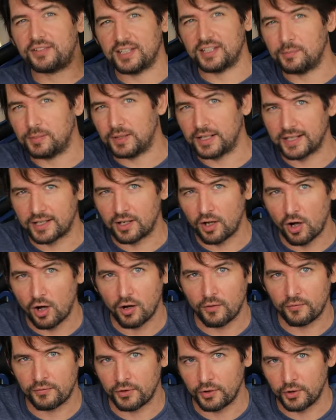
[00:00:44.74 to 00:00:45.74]
sibling
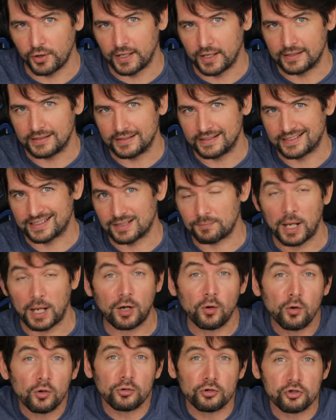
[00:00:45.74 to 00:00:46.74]
of the Elite, and my
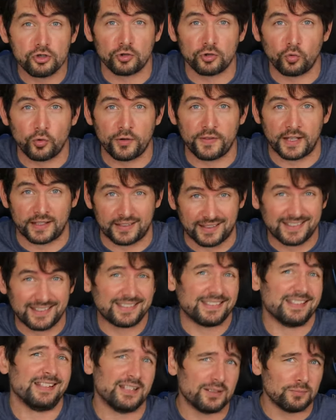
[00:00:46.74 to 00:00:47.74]
conclusion with that
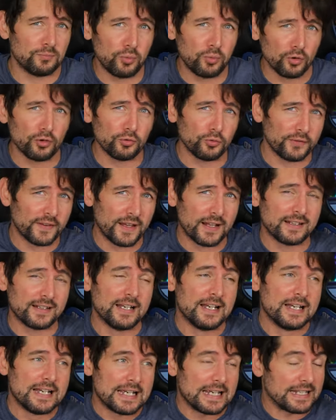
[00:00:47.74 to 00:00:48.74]
excellent board was that
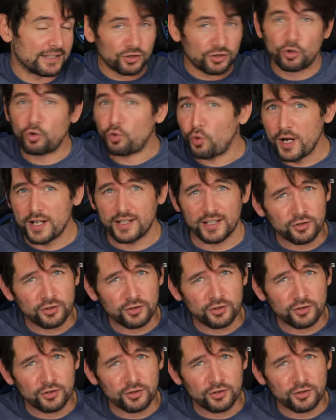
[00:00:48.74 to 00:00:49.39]
it's great,